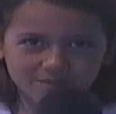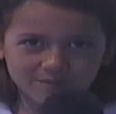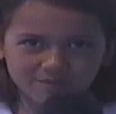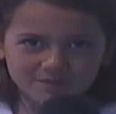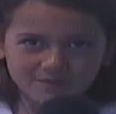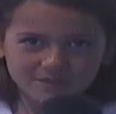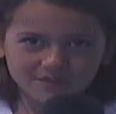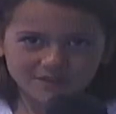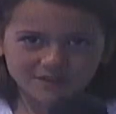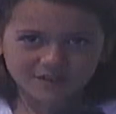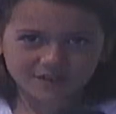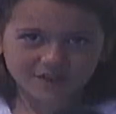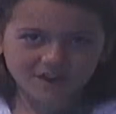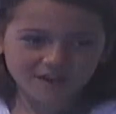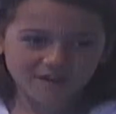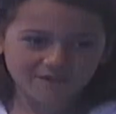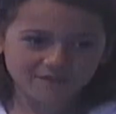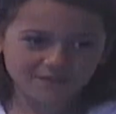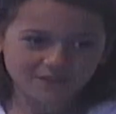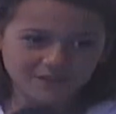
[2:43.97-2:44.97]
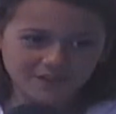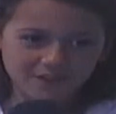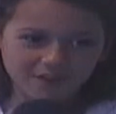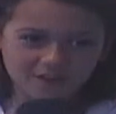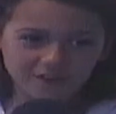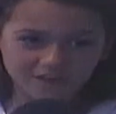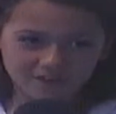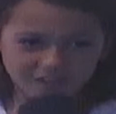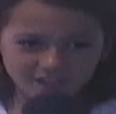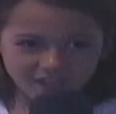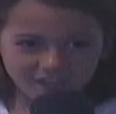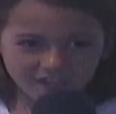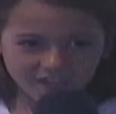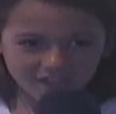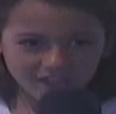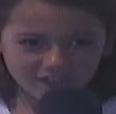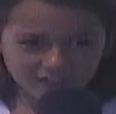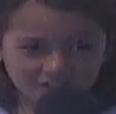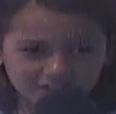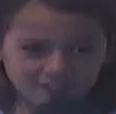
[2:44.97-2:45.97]
took off the coat,
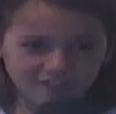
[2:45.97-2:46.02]
and